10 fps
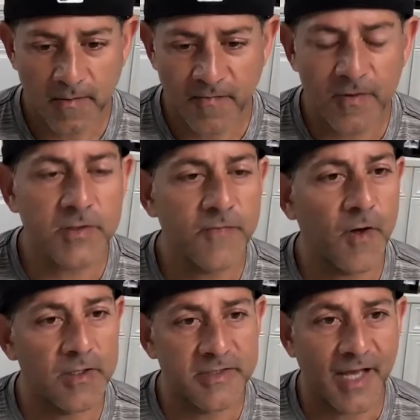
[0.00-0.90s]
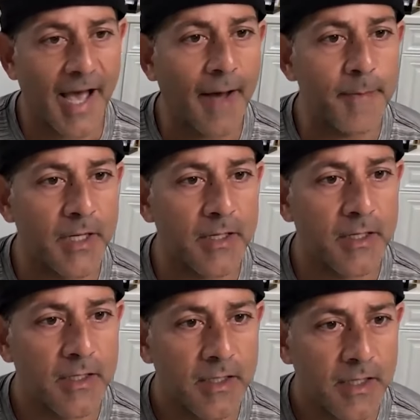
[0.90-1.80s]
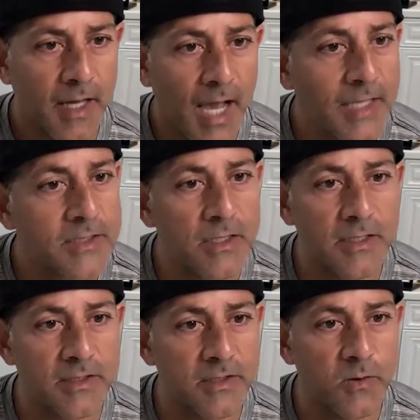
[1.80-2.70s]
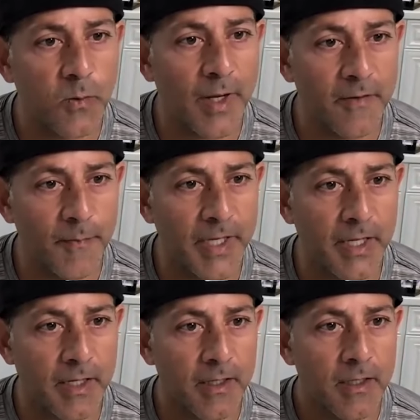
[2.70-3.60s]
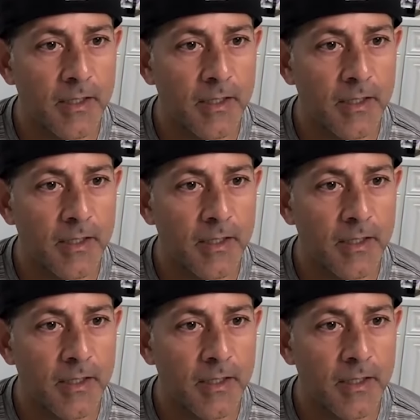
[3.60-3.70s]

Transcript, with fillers: first of all, it's a habit. Excellence is a way of being.